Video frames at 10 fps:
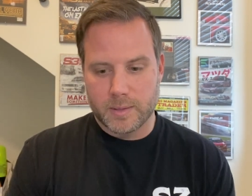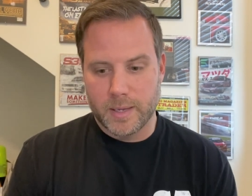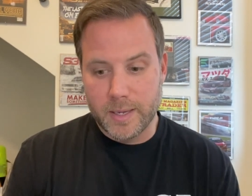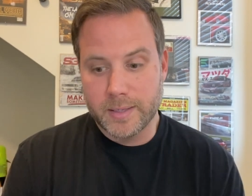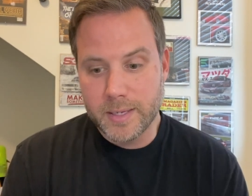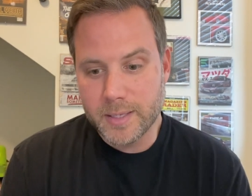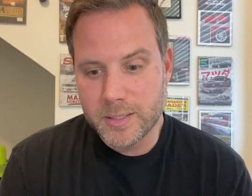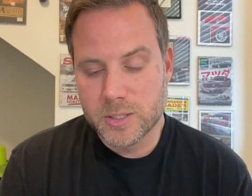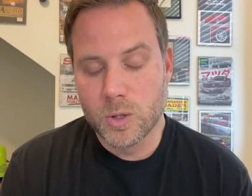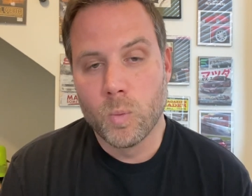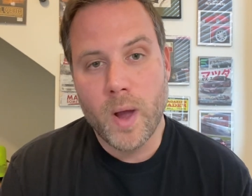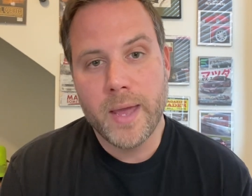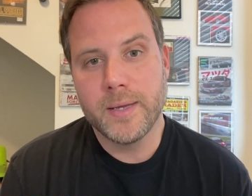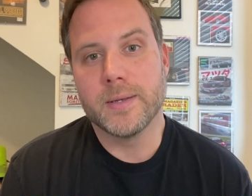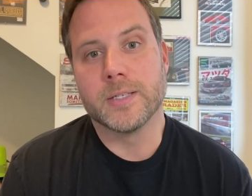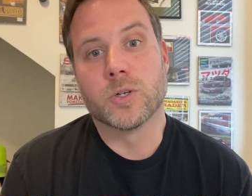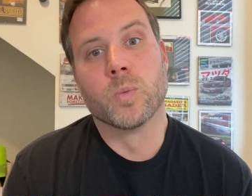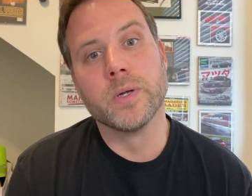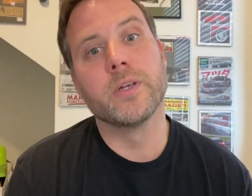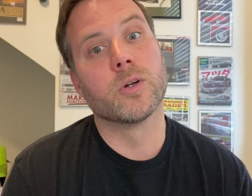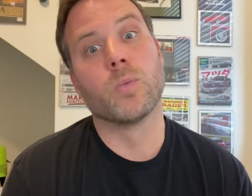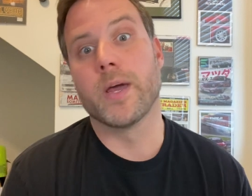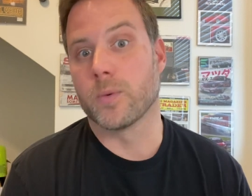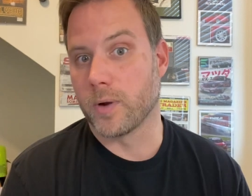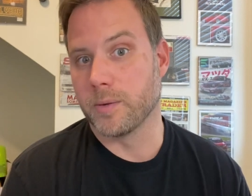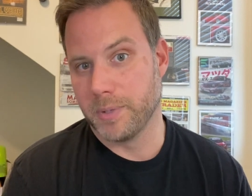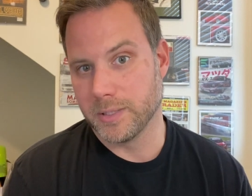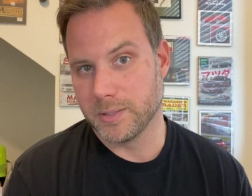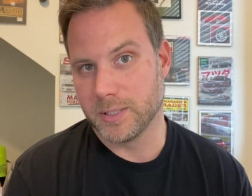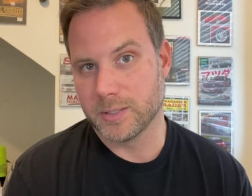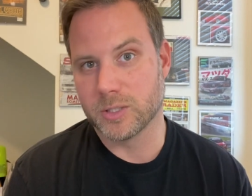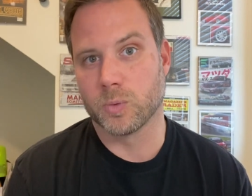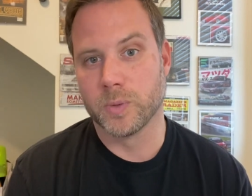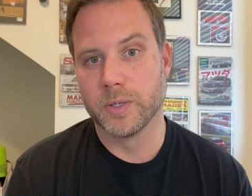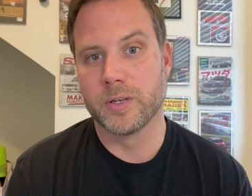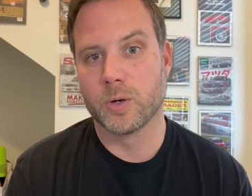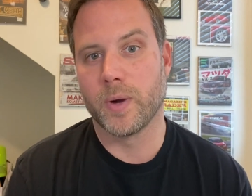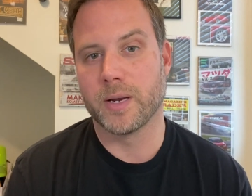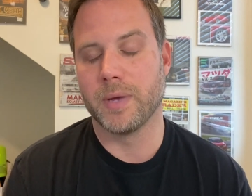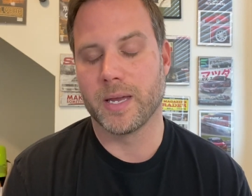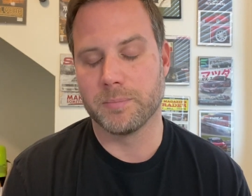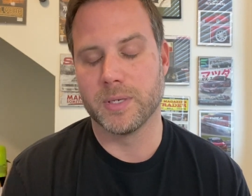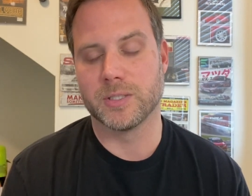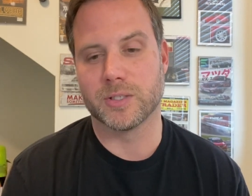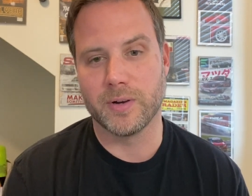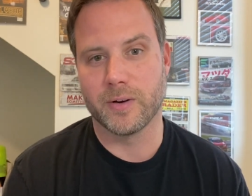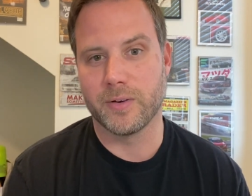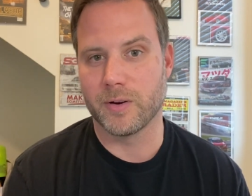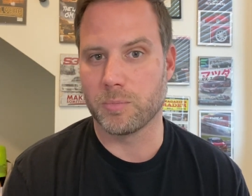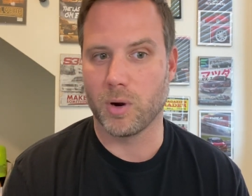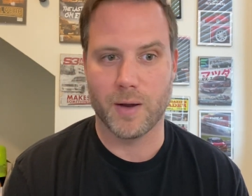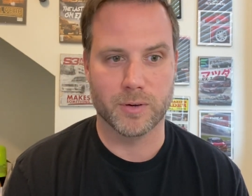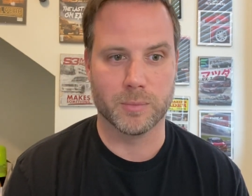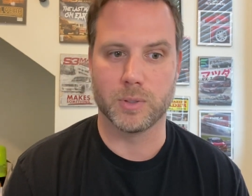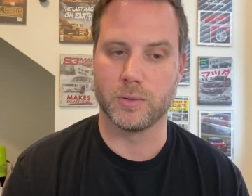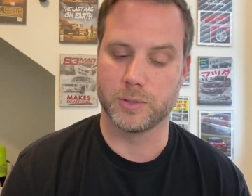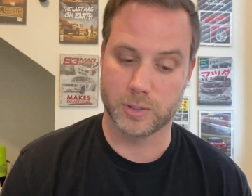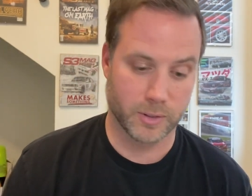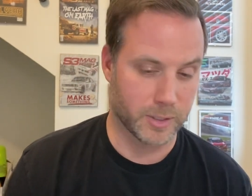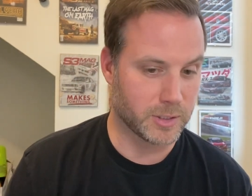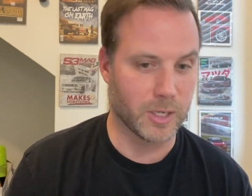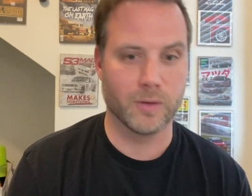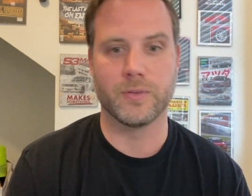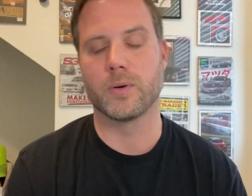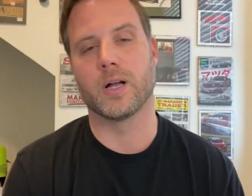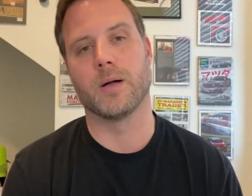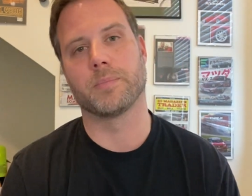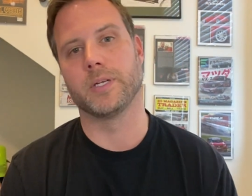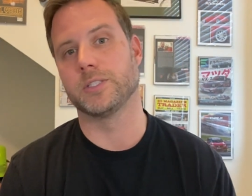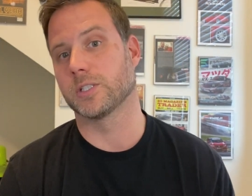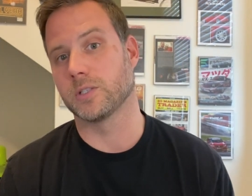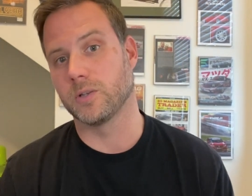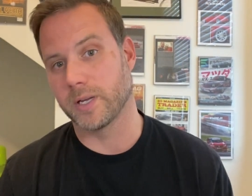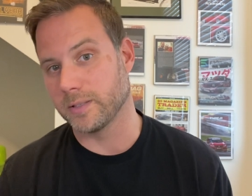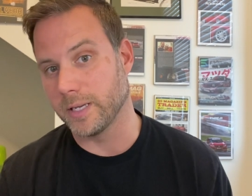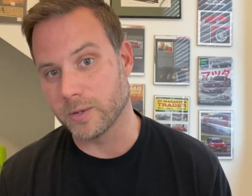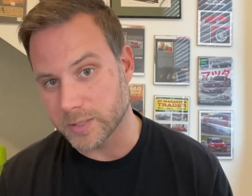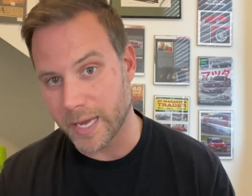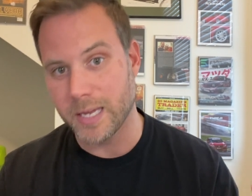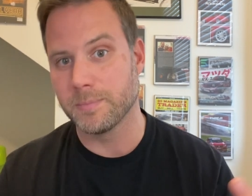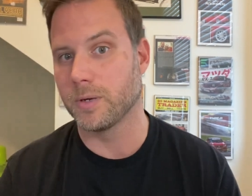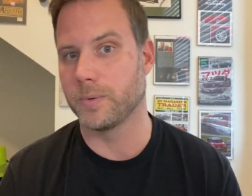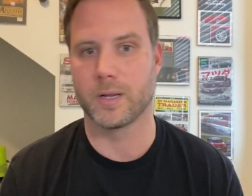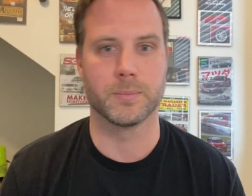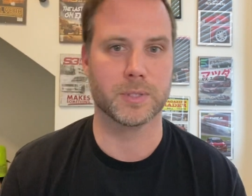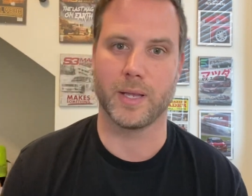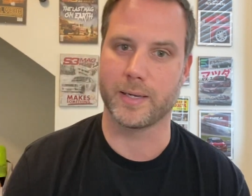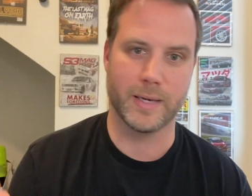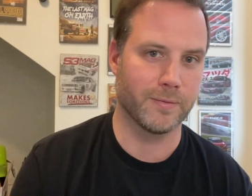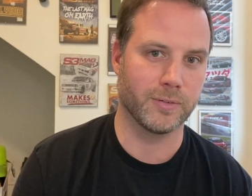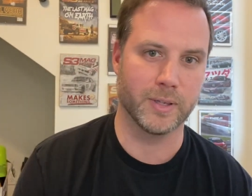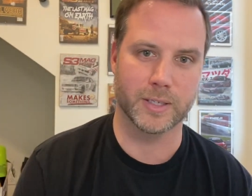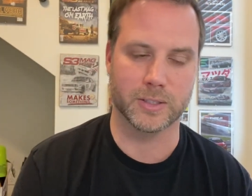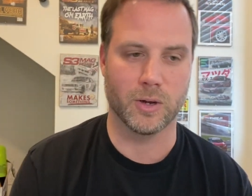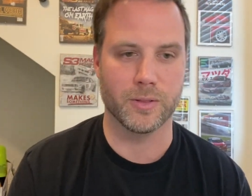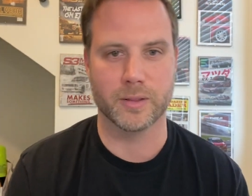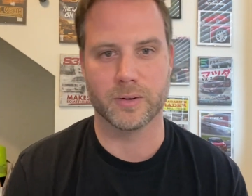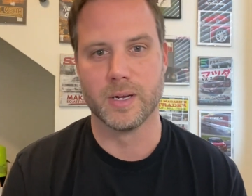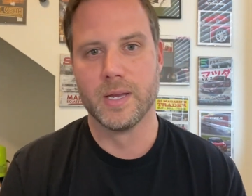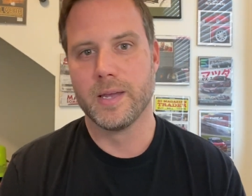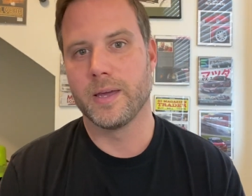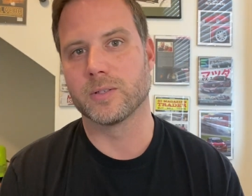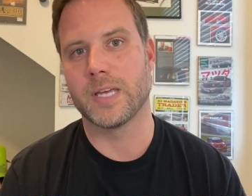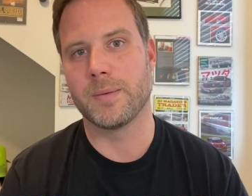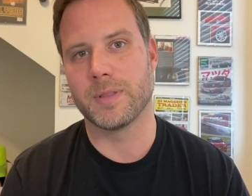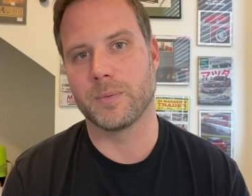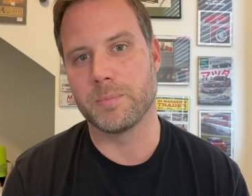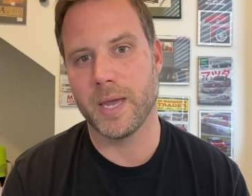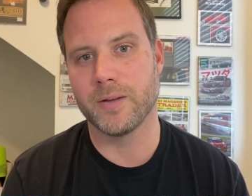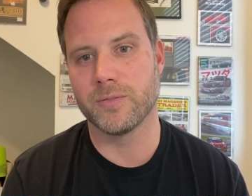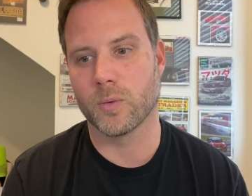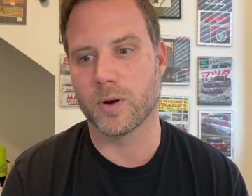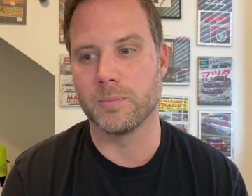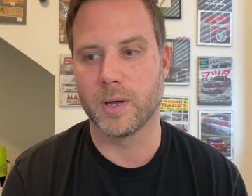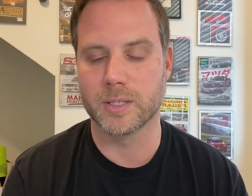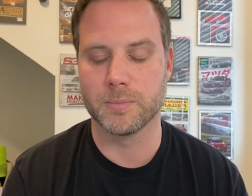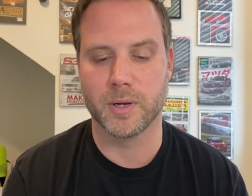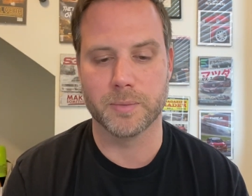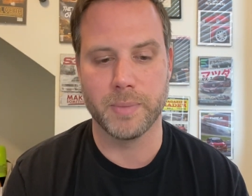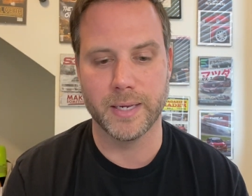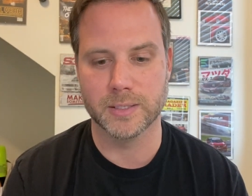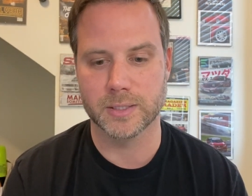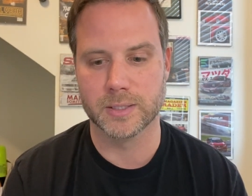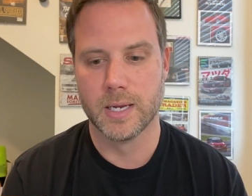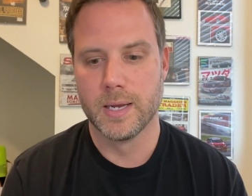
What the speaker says: it's a really good way to run a business. It's a really good way to make a business very profitable. Just look at cell phone companies, just look at entertainment when it comes to like Netflix and all the other entertainment that we pay for on a month-to-month basis.